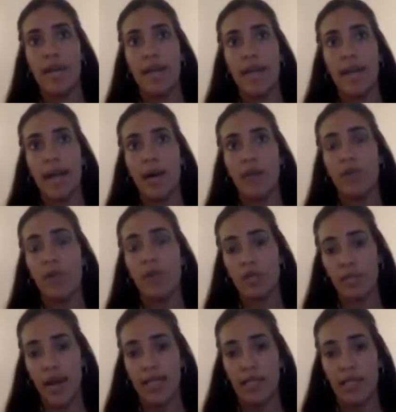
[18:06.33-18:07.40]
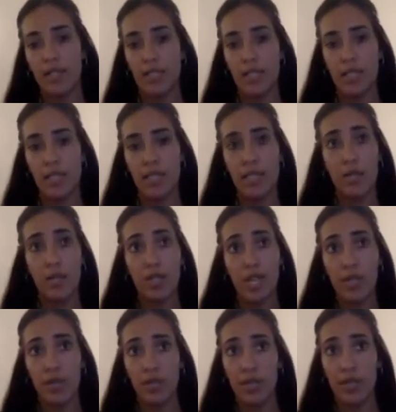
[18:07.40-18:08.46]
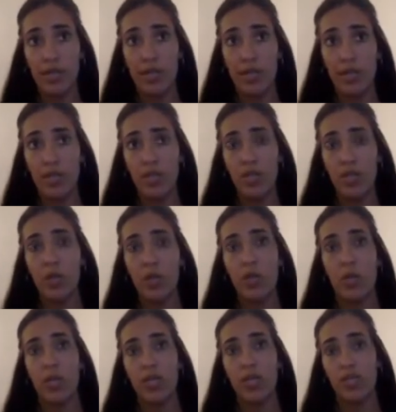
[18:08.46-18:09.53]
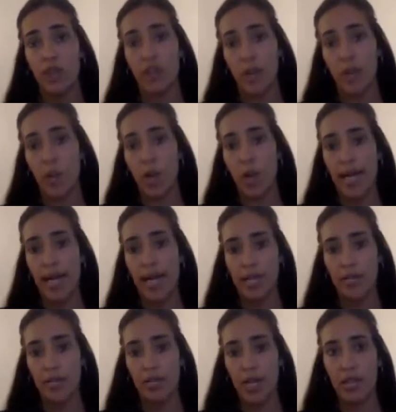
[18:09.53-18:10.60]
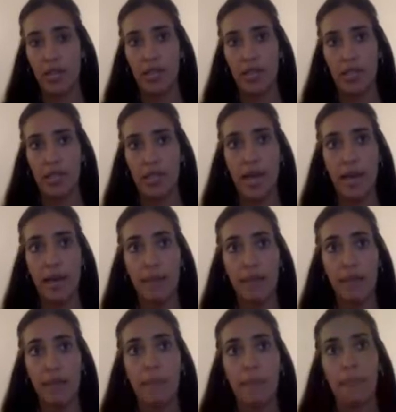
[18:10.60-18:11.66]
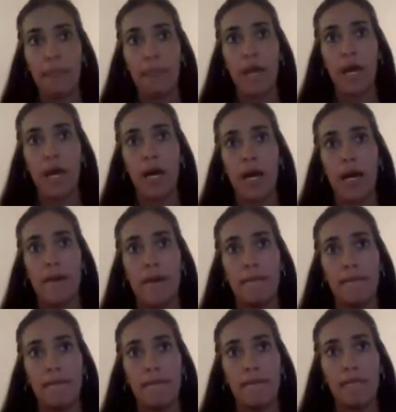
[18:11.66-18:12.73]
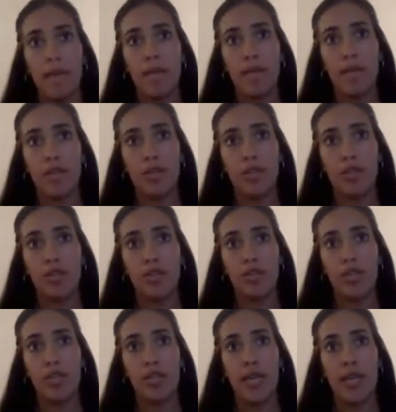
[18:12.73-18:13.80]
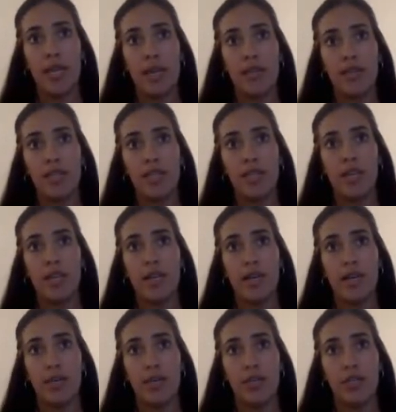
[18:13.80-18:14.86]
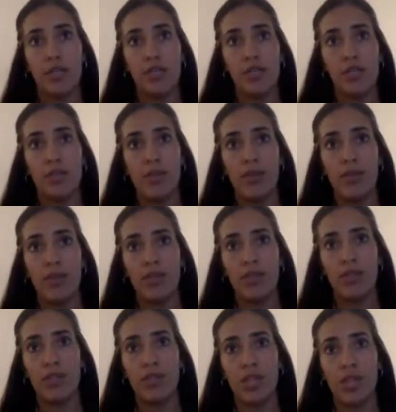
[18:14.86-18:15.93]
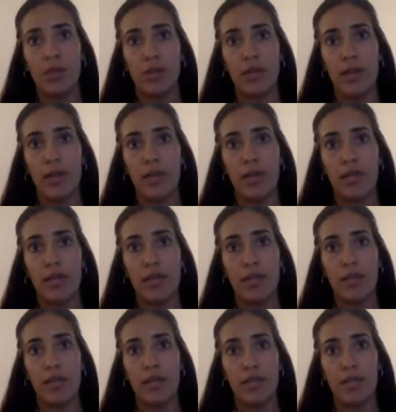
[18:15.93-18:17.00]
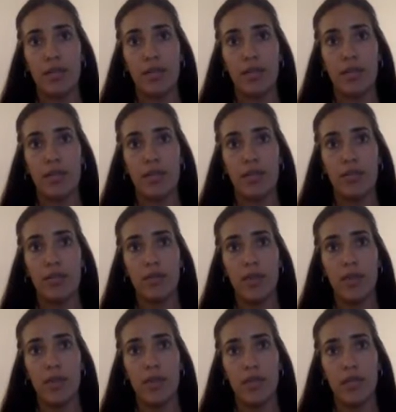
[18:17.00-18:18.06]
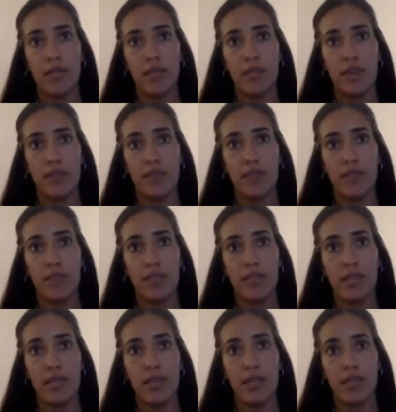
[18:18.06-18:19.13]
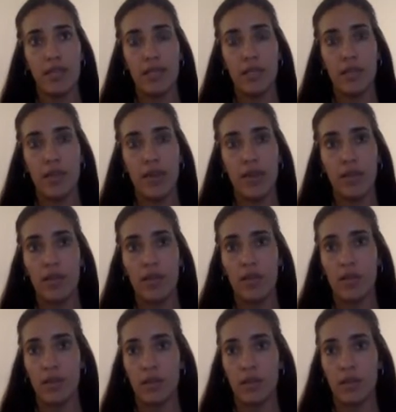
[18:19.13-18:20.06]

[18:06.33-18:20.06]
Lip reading: Now, of course, MYNDLIFT is a single channel training, so we train one active channel at a time. I'm going to choose here AF7, and I'm going to choose my reference channel as CP10. Remember, the FPZ is the ground sensor.